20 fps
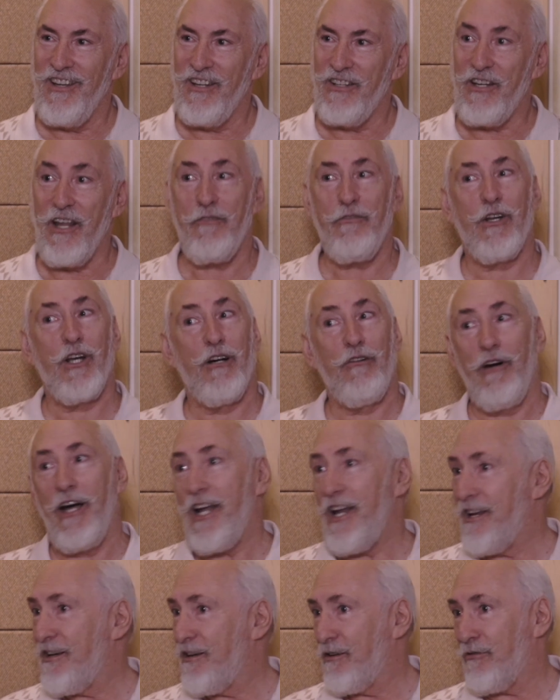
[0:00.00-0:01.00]
David
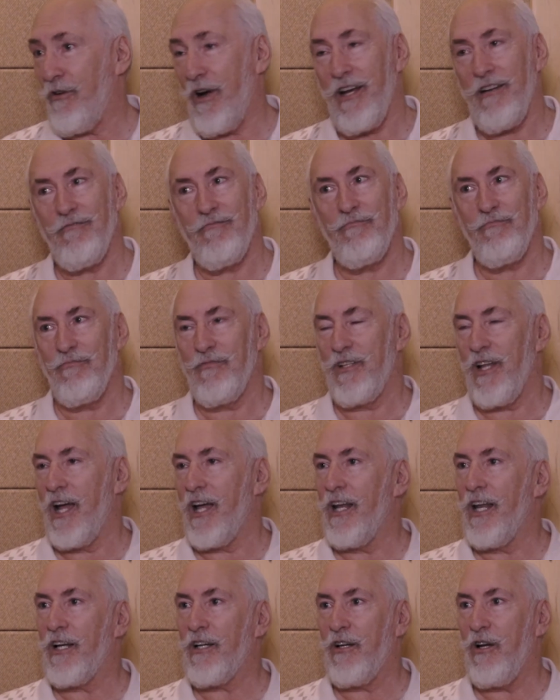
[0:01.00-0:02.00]
Lorraine, great
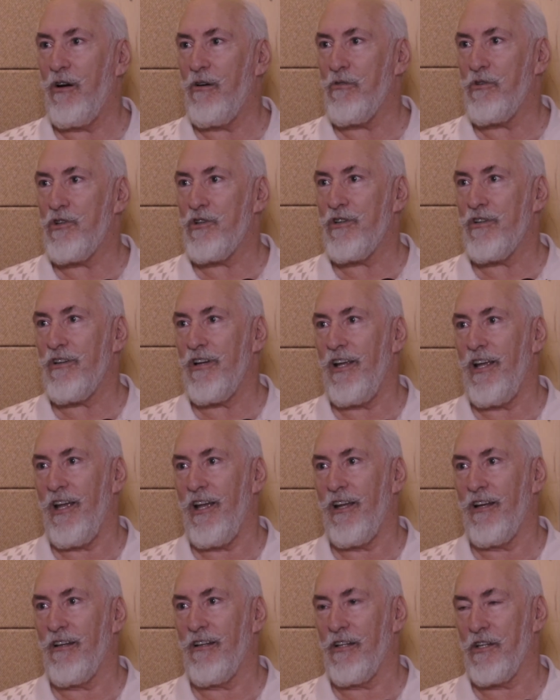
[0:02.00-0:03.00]
dialect coach,
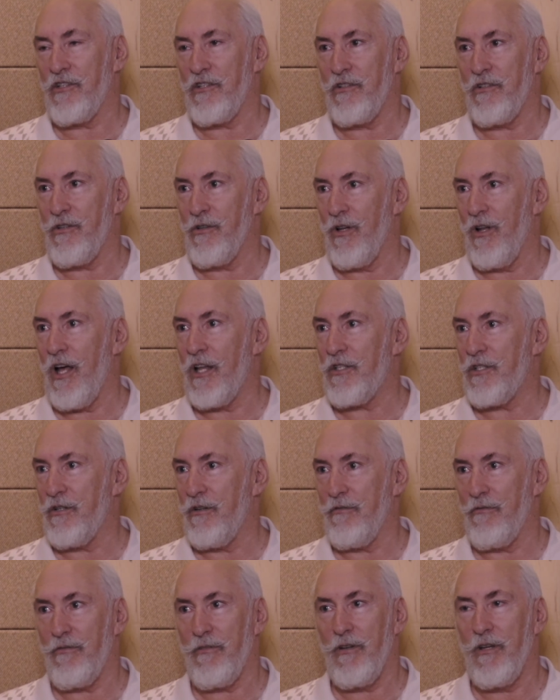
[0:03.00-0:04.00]
and listened to lots
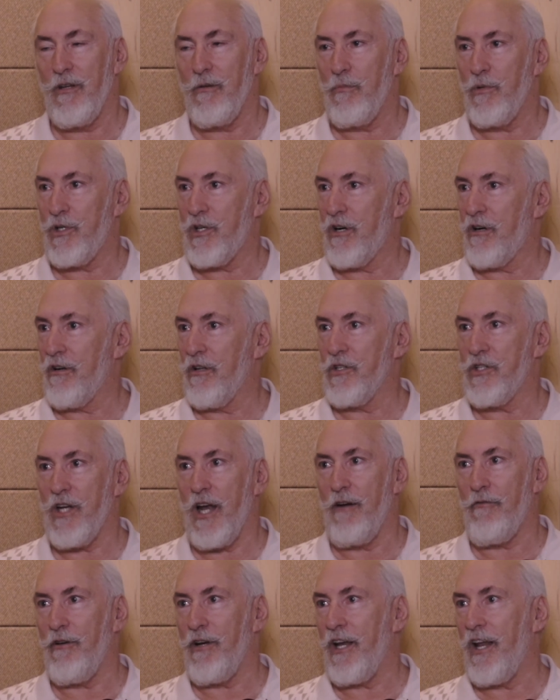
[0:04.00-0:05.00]
of materials
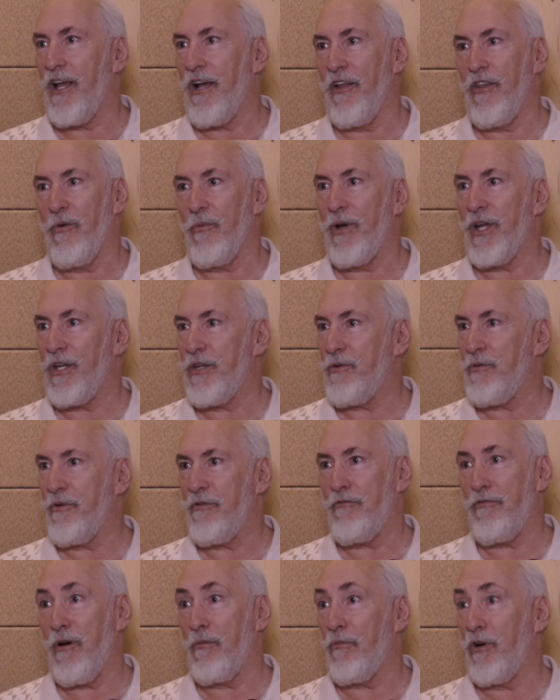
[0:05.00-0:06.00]
every day on the way to
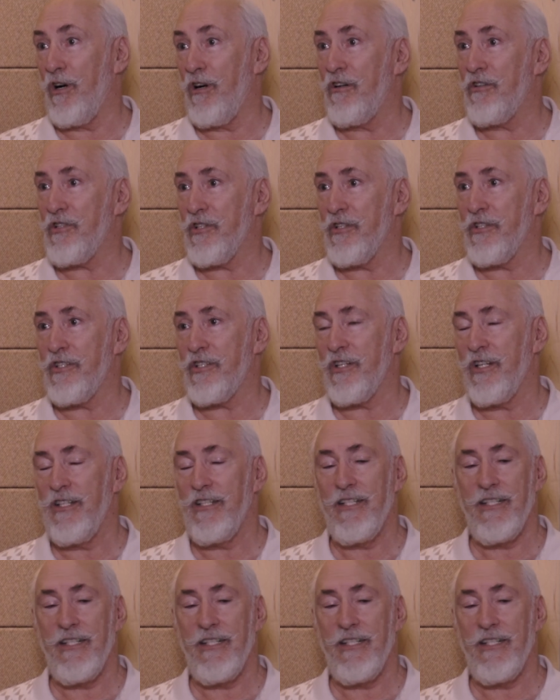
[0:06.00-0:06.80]
and from rehearsals.